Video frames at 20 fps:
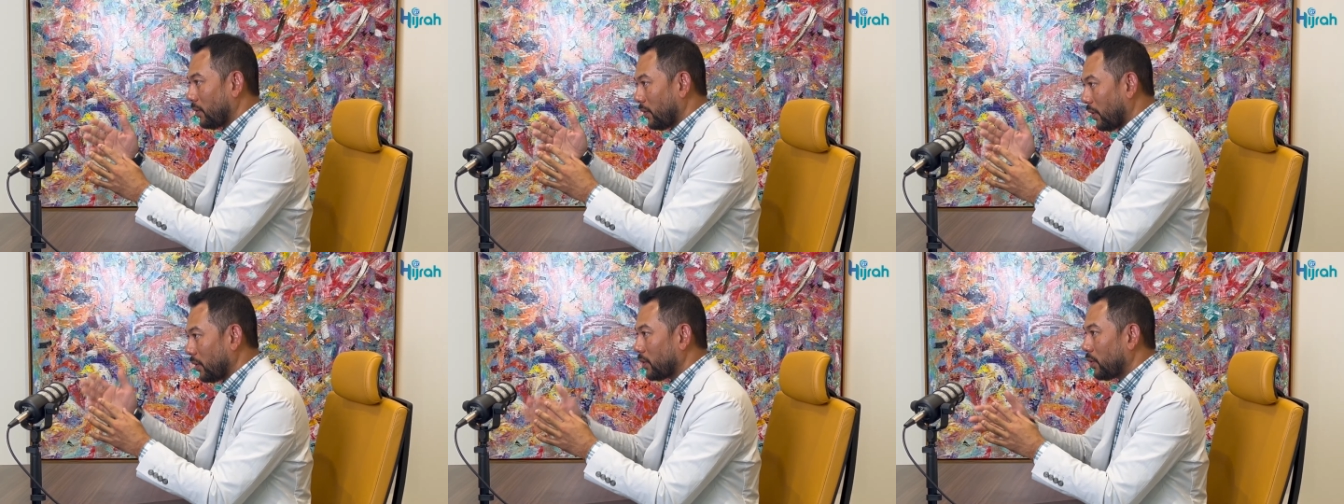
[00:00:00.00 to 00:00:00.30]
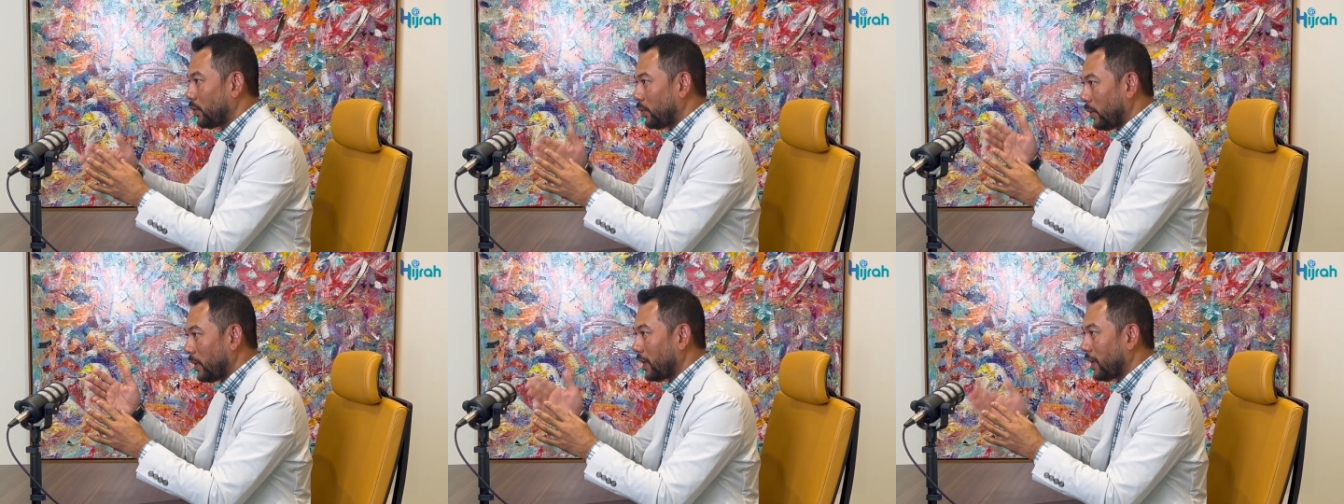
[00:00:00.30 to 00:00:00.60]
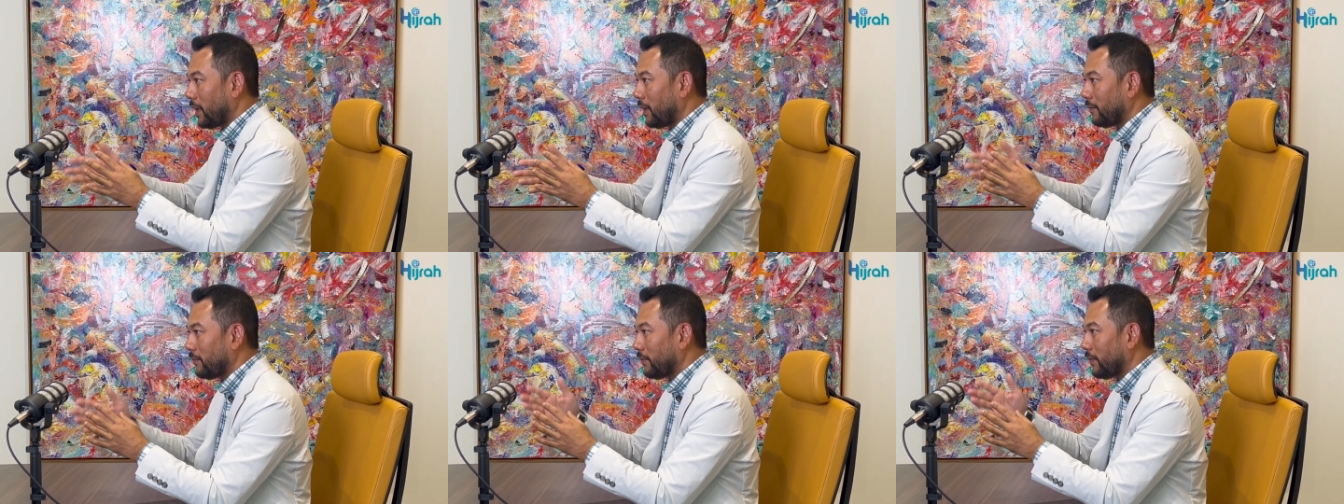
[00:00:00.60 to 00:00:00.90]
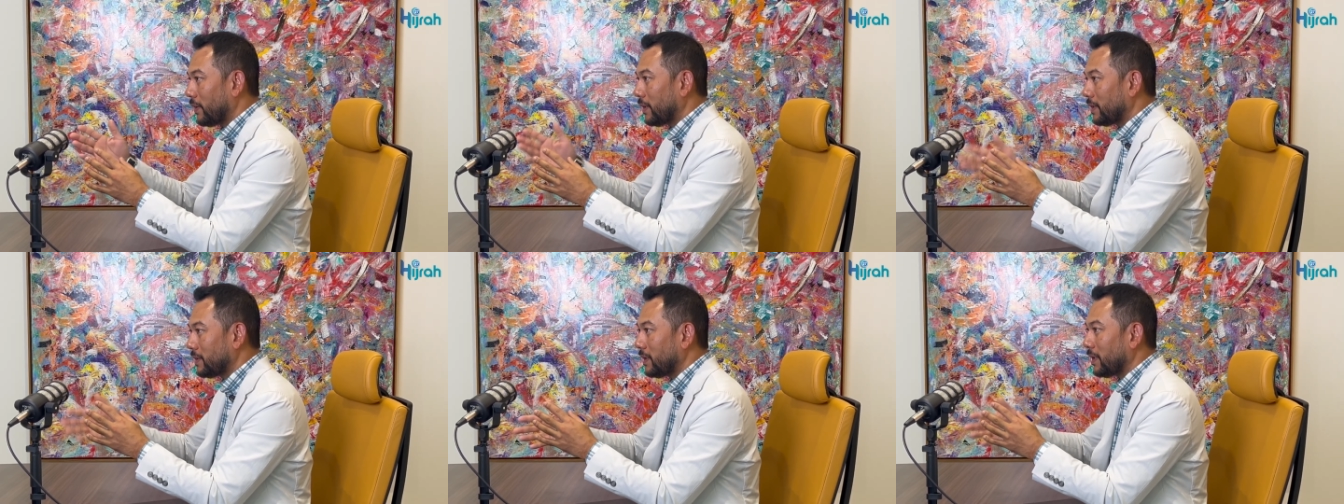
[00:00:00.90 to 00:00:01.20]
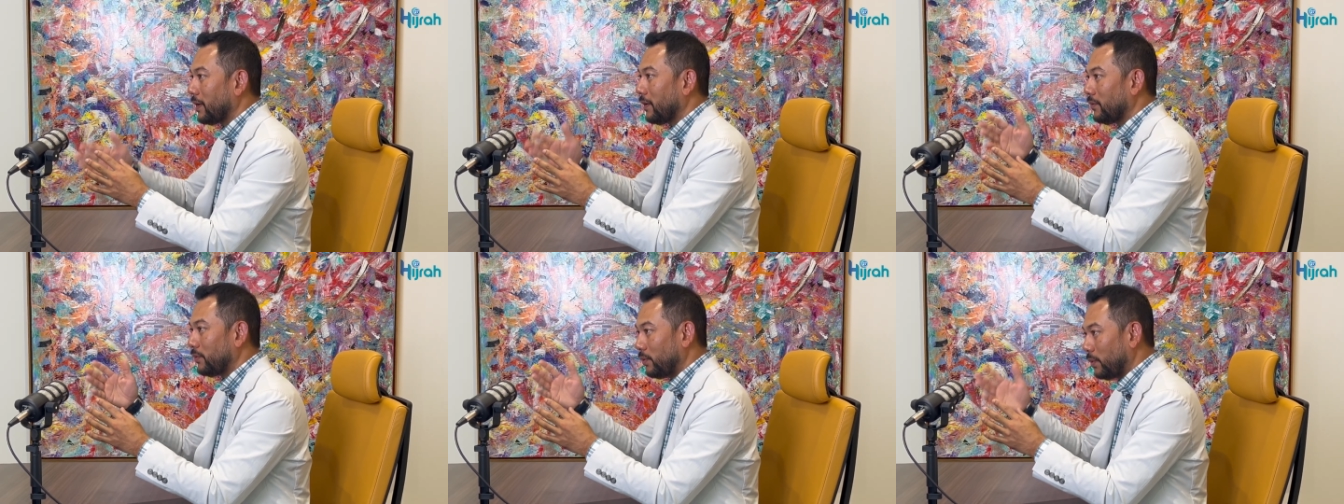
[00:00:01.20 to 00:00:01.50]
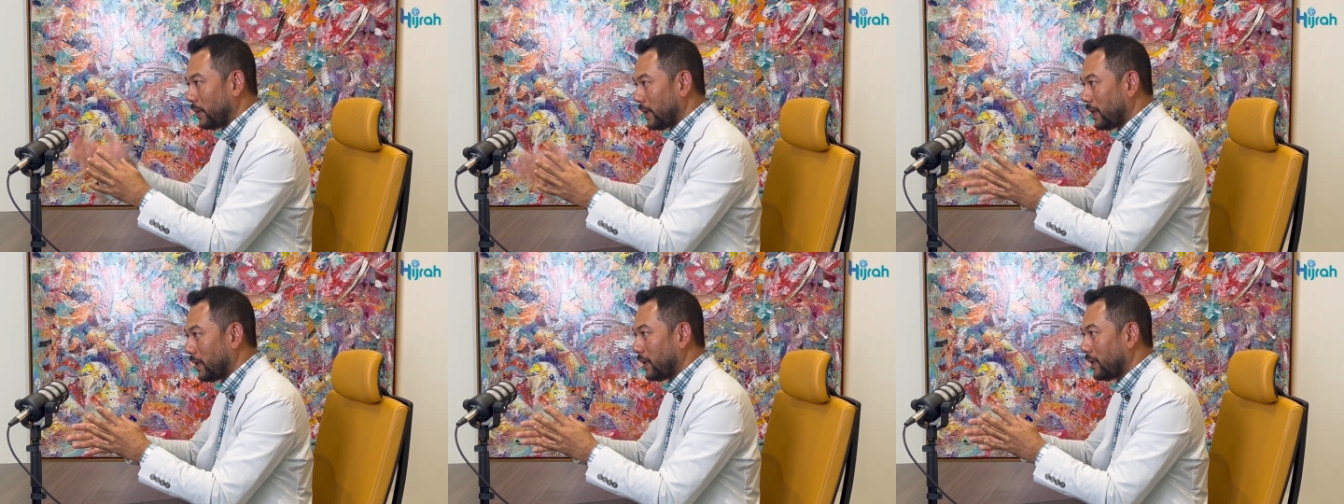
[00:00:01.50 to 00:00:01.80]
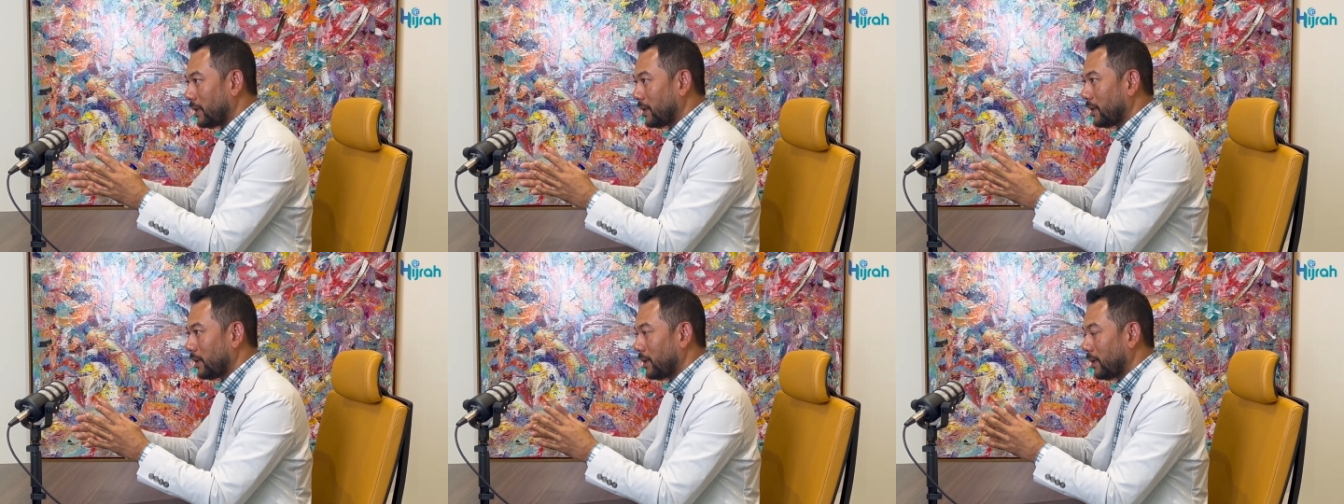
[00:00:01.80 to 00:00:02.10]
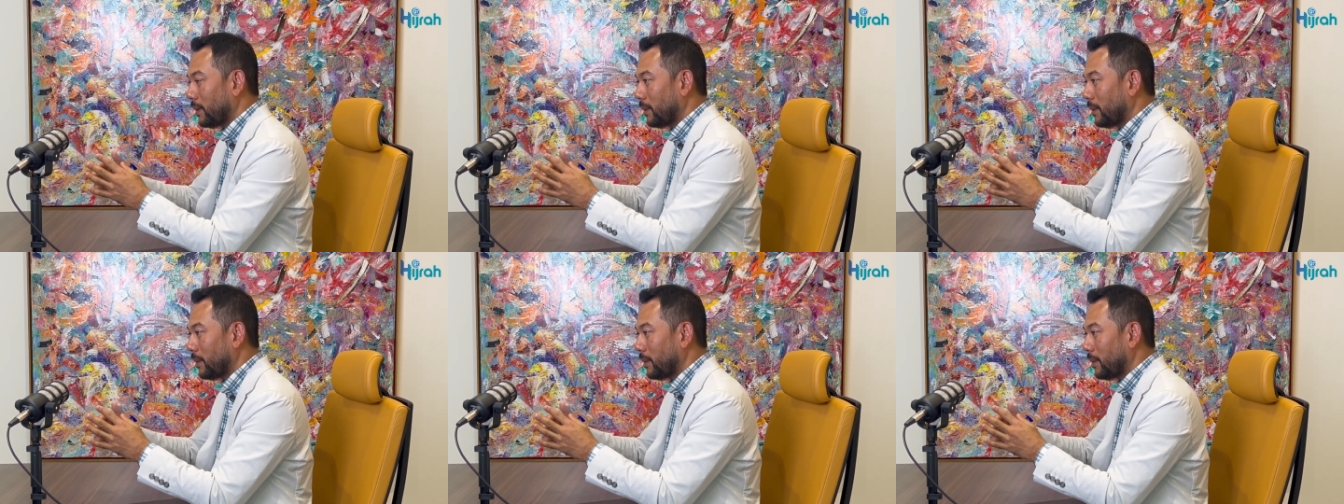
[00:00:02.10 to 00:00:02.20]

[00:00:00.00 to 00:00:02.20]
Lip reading: Not doing it for the sake of doing it,